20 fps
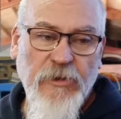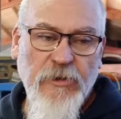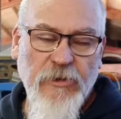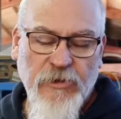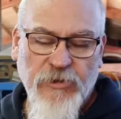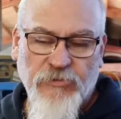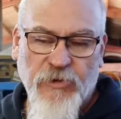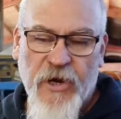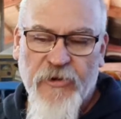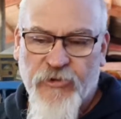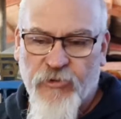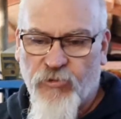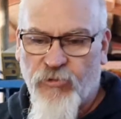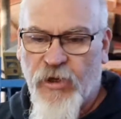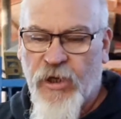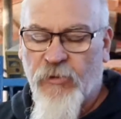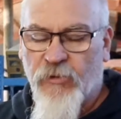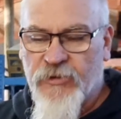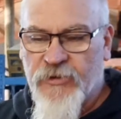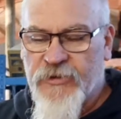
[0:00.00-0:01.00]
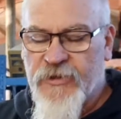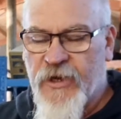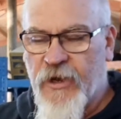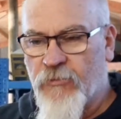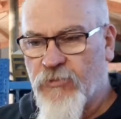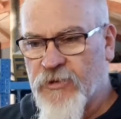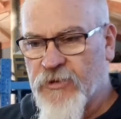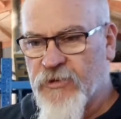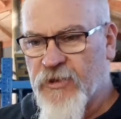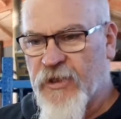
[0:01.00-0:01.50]
because Rachel really wants to know
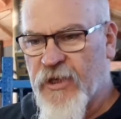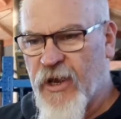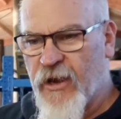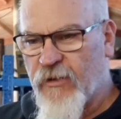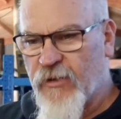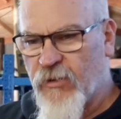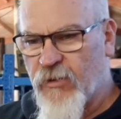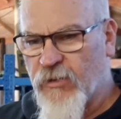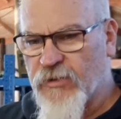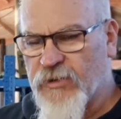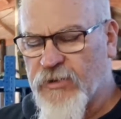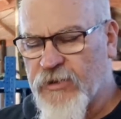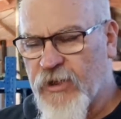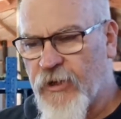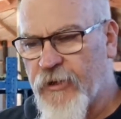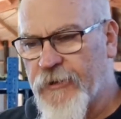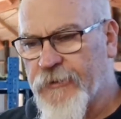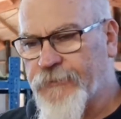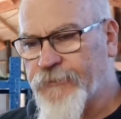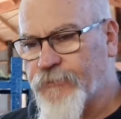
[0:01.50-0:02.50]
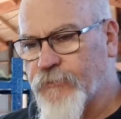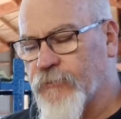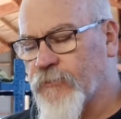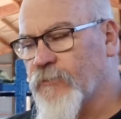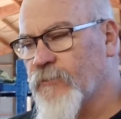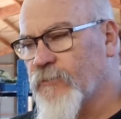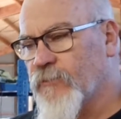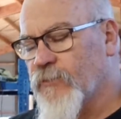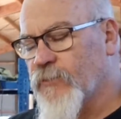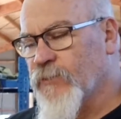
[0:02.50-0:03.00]
what's sort of going on, so
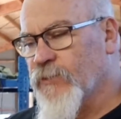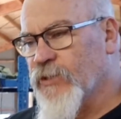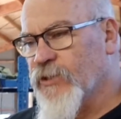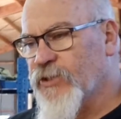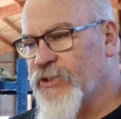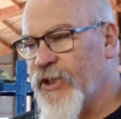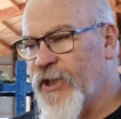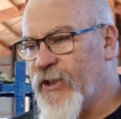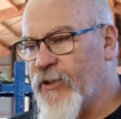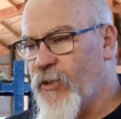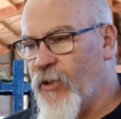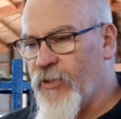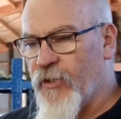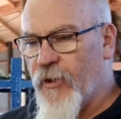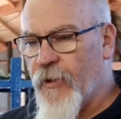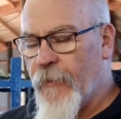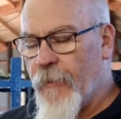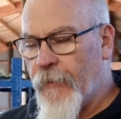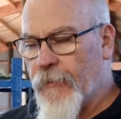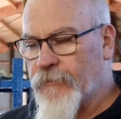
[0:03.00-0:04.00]
she can either,